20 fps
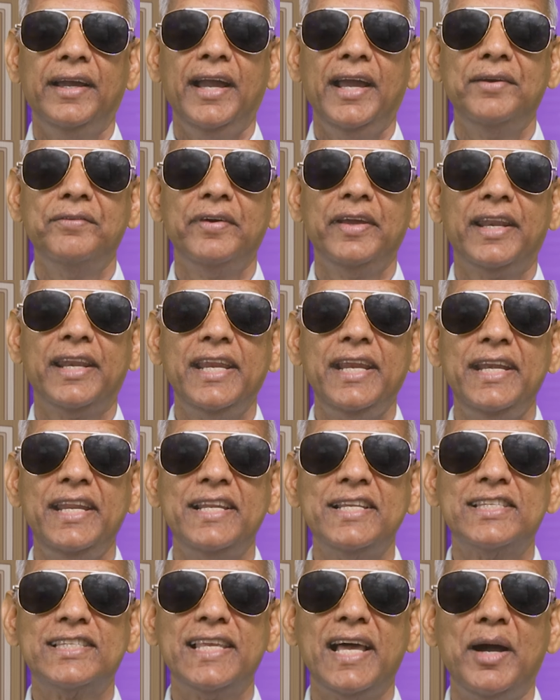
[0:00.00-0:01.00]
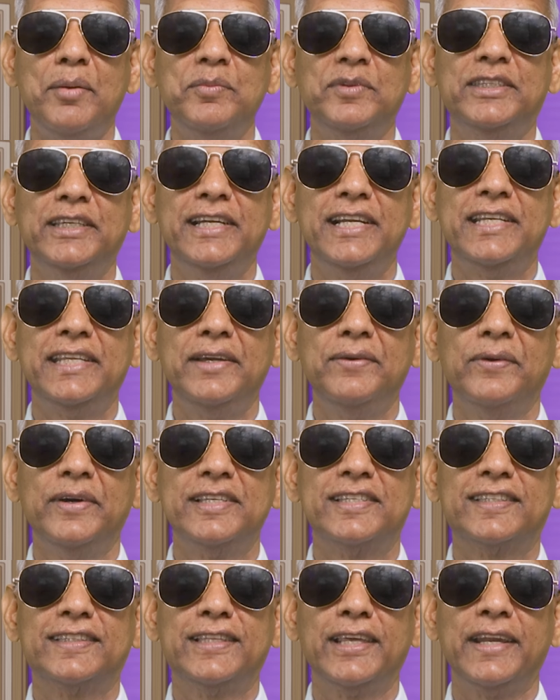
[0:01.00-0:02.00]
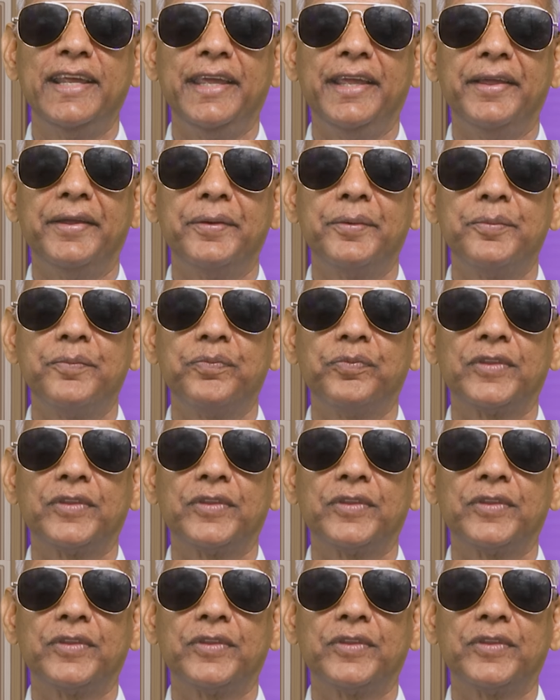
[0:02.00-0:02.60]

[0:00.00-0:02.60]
And we read in Psalm 30 verse 3,